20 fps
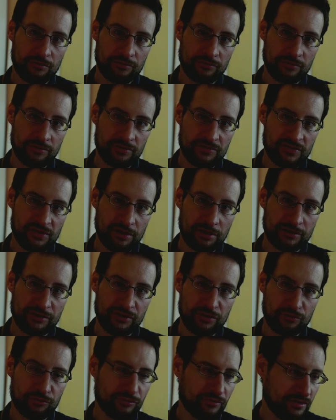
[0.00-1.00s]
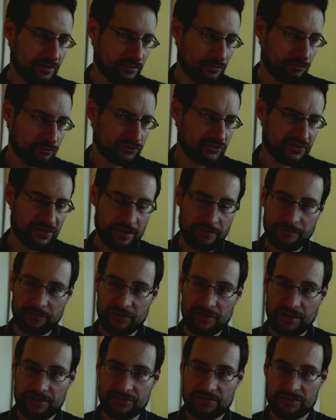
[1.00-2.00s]
the LTO stuff
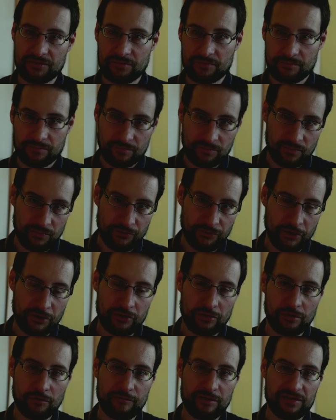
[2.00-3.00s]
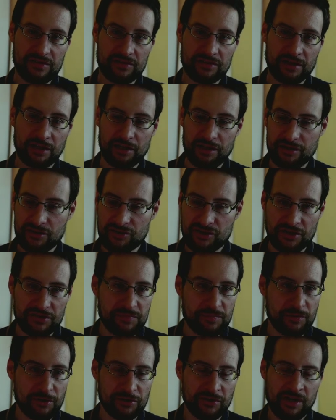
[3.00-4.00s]
does not always entirely just
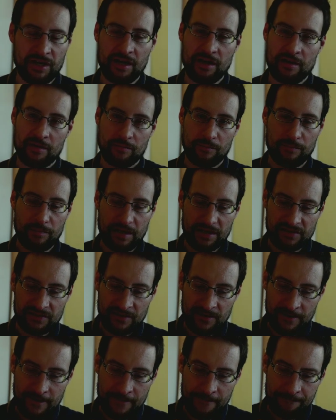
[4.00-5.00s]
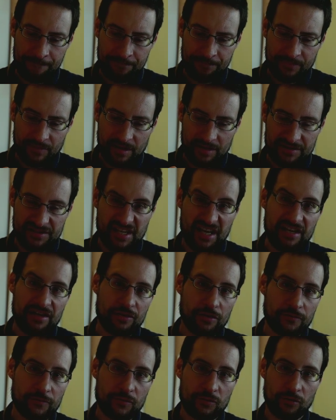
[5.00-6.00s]
build, but then
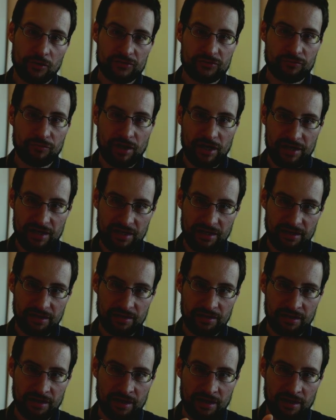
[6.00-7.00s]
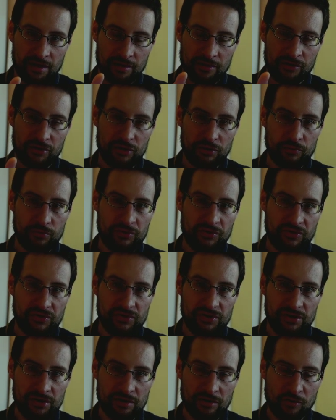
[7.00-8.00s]
of course running
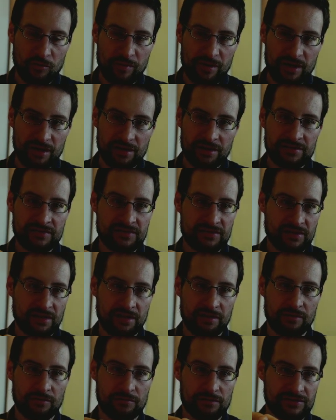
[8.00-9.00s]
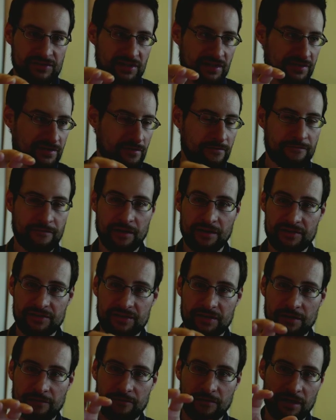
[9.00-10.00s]
Qt, OBS and all the other fun
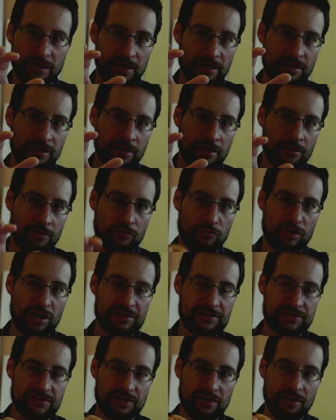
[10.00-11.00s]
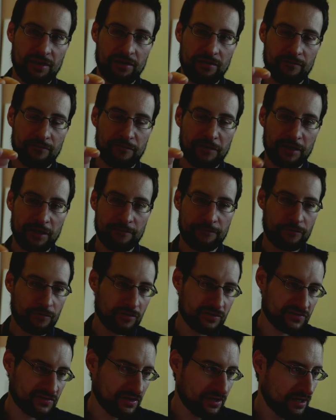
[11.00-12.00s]
stuff like Rust and
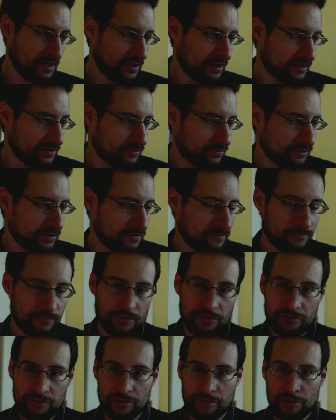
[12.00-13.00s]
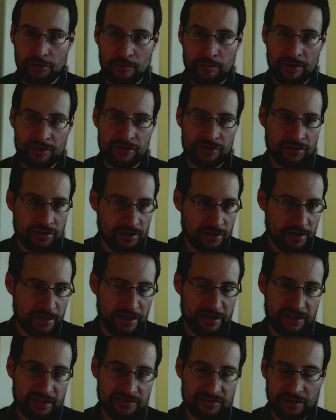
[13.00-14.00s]
Firefox. Don't even want to know how much
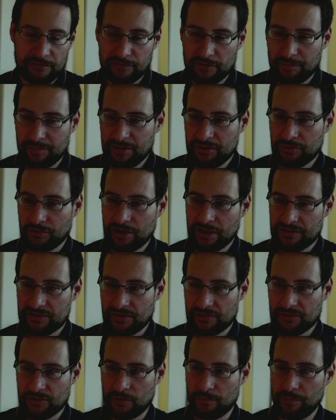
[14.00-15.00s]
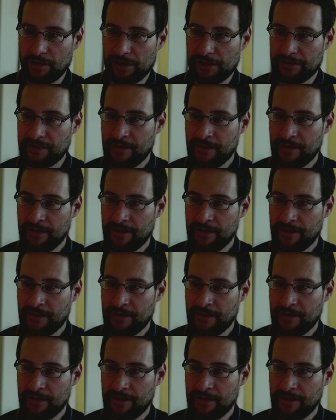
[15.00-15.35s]
headache that will be to get this compiled.